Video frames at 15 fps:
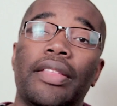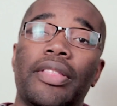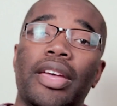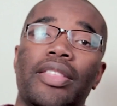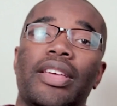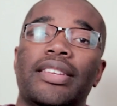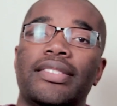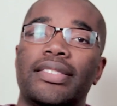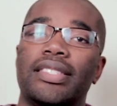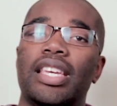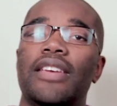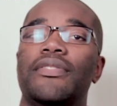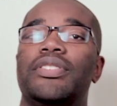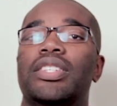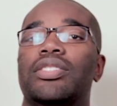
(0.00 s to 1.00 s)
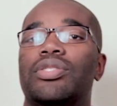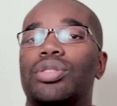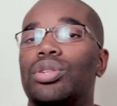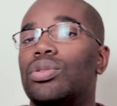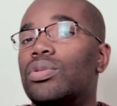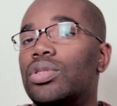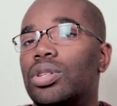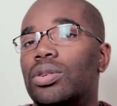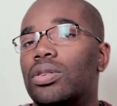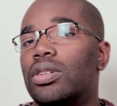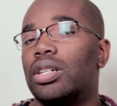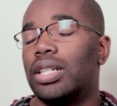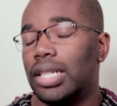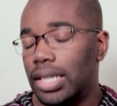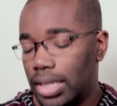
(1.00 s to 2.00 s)
And then that saves it to
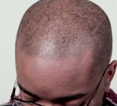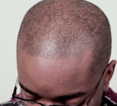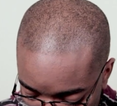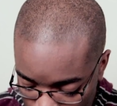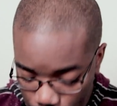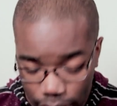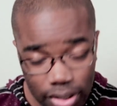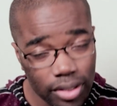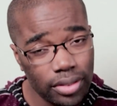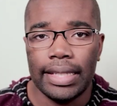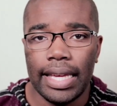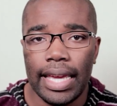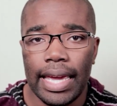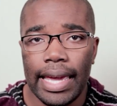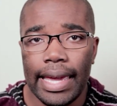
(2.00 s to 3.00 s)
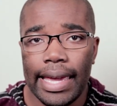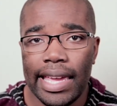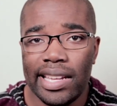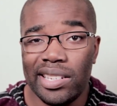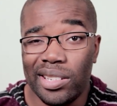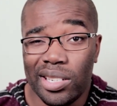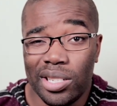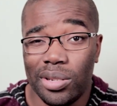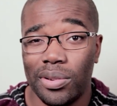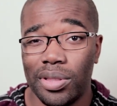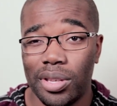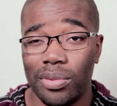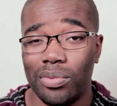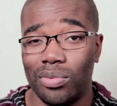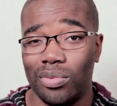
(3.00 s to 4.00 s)
your phone, and you can do
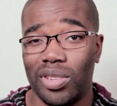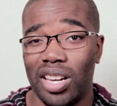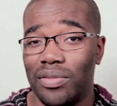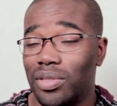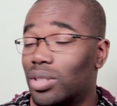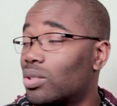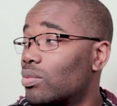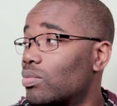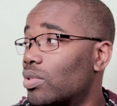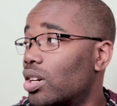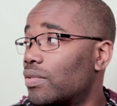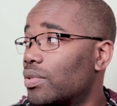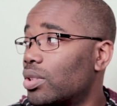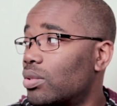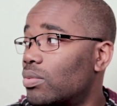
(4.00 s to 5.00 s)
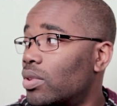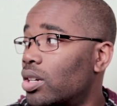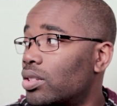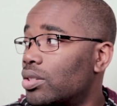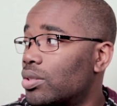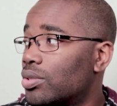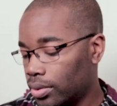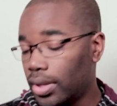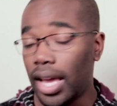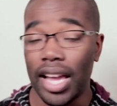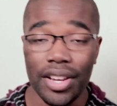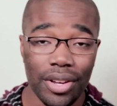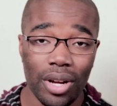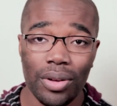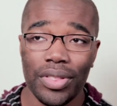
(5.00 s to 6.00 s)
with it whatever, whatever you want. You,
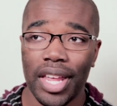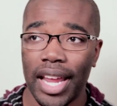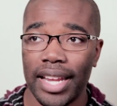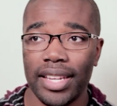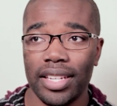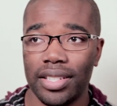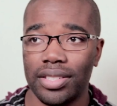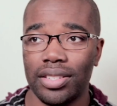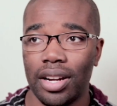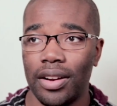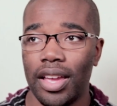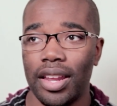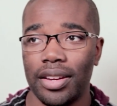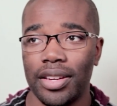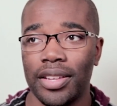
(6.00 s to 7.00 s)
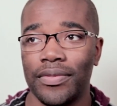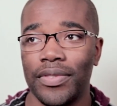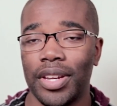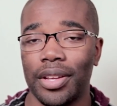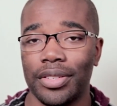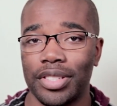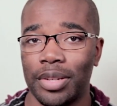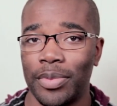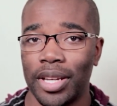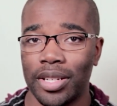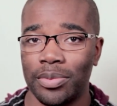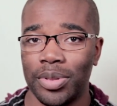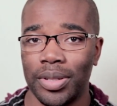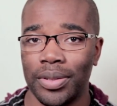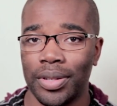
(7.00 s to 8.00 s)
I know that I need to start editing videos on my
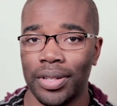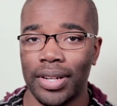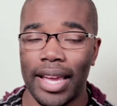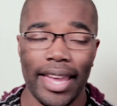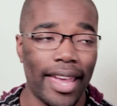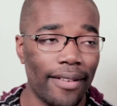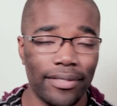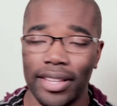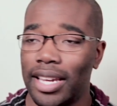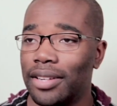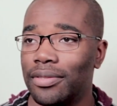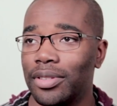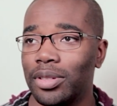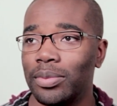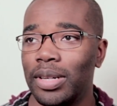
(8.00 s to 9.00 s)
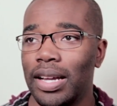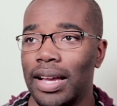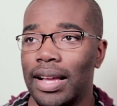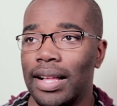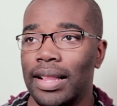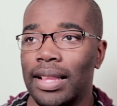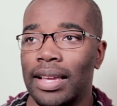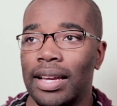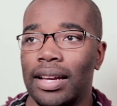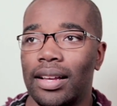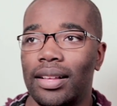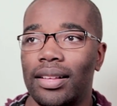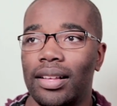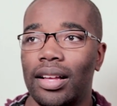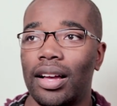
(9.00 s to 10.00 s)
computer. I have Lightroom
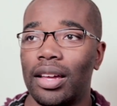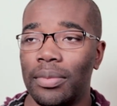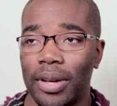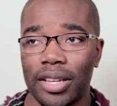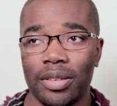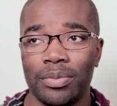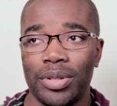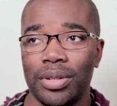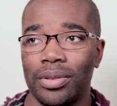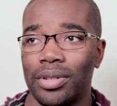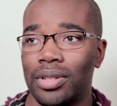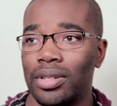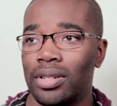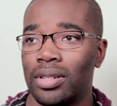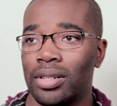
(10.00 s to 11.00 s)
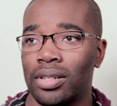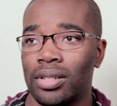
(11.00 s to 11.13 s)
on my computer.